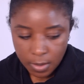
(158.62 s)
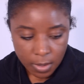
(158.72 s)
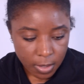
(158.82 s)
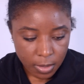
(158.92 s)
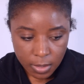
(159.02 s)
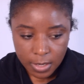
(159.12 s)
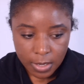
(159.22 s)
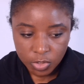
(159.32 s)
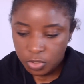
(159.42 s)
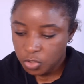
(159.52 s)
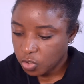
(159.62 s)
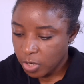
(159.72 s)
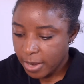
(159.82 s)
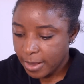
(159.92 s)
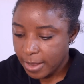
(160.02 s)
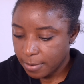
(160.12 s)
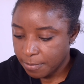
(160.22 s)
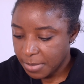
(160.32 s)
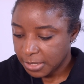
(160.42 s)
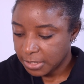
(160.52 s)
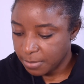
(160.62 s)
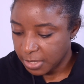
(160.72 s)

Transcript: And then I'll just try and mix